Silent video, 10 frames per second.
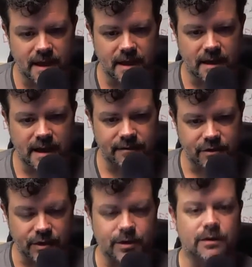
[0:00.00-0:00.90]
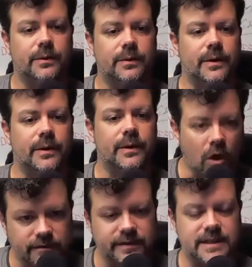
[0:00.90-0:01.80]
after interviewing
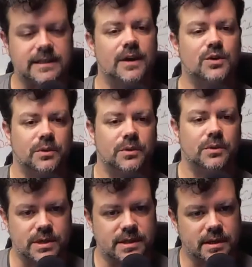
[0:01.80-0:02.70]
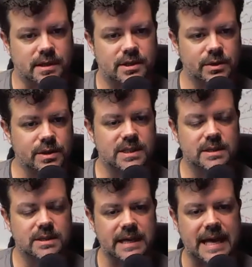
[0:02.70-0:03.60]
all of these entrepreneurs is that as soon as
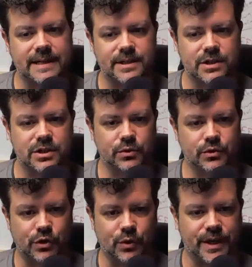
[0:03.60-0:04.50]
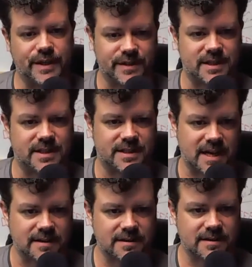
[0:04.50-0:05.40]
somebody has a certain degree of
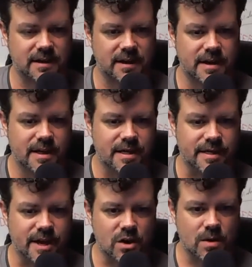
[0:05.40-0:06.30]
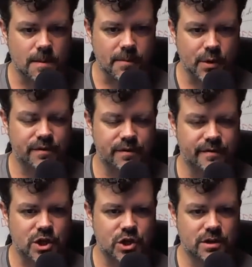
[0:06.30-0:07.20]
success, their
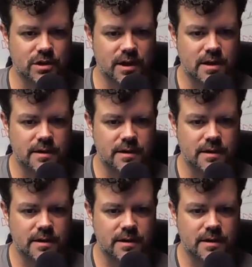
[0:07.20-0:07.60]
motivation